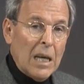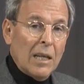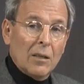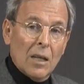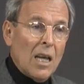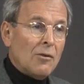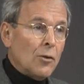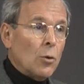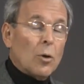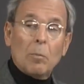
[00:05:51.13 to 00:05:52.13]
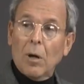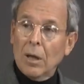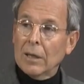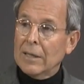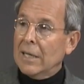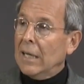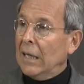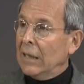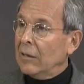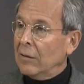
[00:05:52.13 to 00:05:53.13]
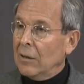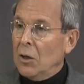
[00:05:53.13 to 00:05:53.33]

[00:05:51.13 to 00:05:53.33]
Unless you're Paula Deen,